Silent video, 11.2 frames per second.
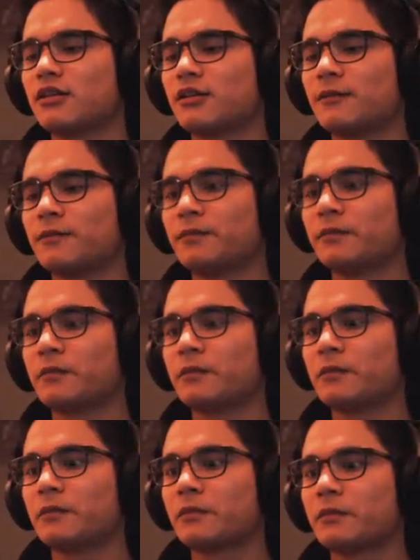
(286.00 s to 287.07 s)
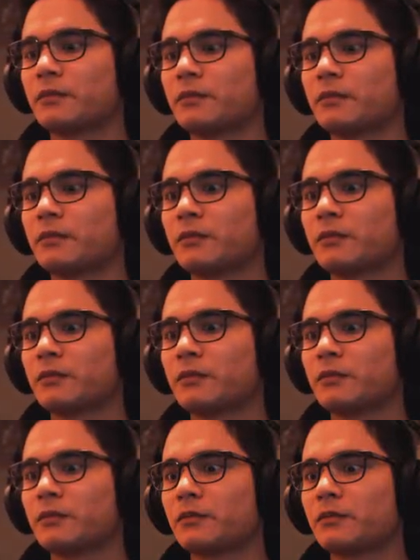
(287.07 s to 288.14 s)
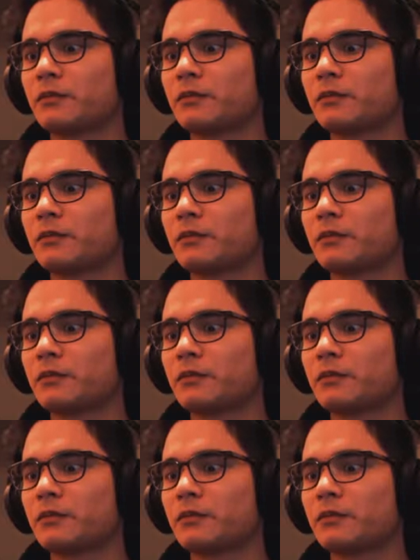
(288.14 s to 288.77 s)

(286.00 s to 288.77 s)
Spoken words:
Nothing is said.